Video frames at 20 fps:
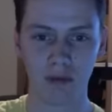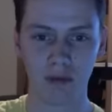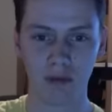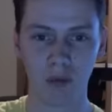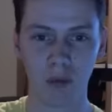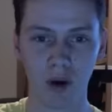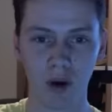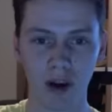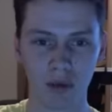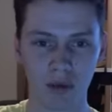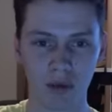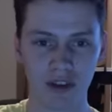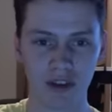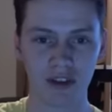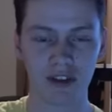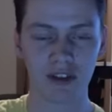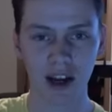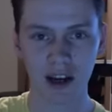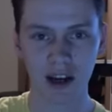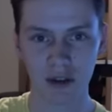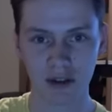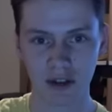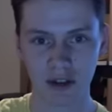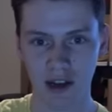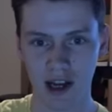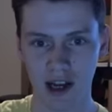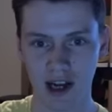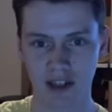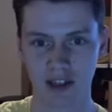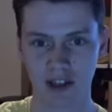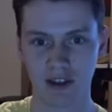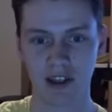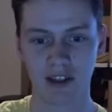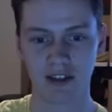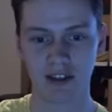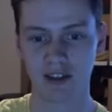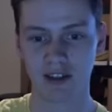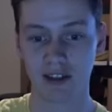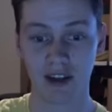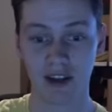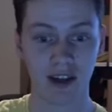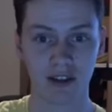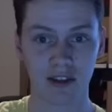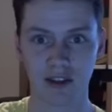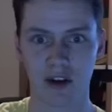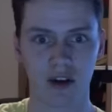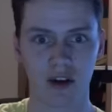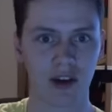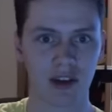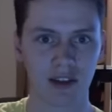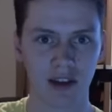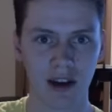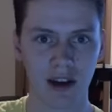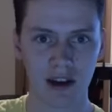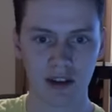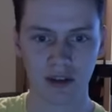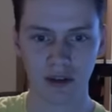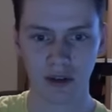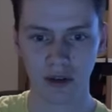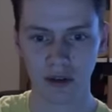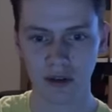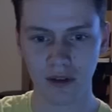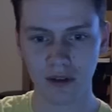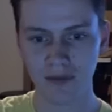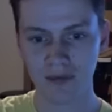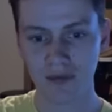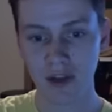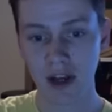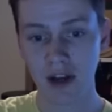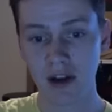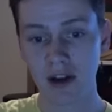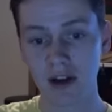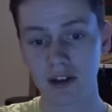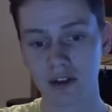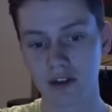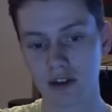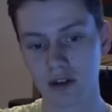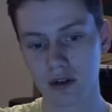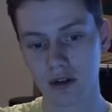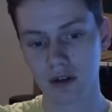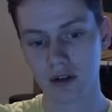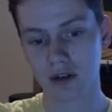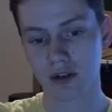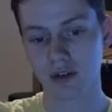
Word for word: win with the Styles Clash unless it's against Curtis Axel. So I was